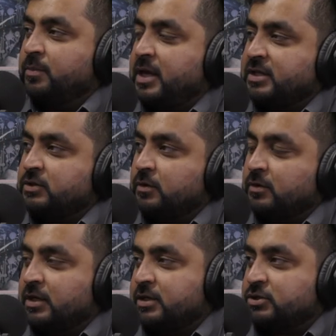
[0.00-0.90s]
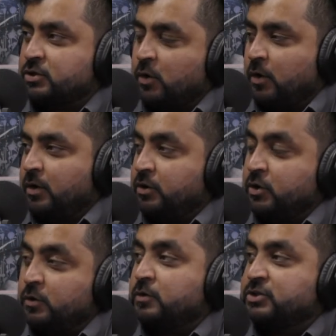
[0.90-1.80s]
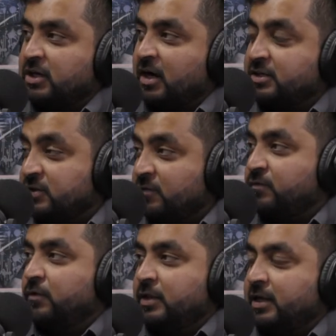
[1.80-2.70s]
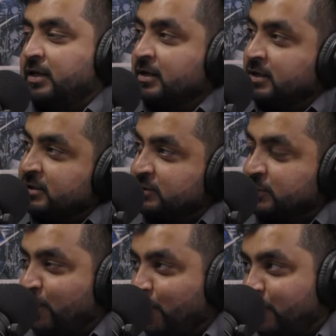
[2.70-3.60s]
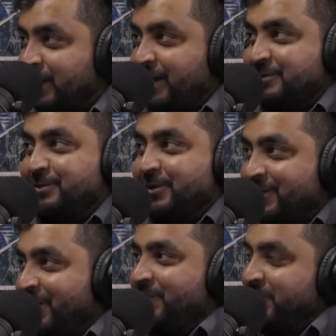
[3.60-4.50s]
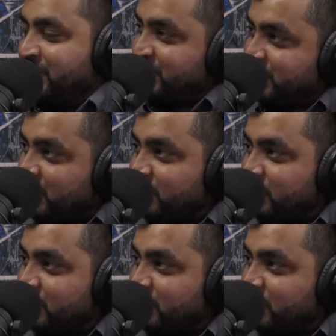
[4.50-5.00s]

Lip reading: make sure you don't charge it fully, so all the ions don't go, you don't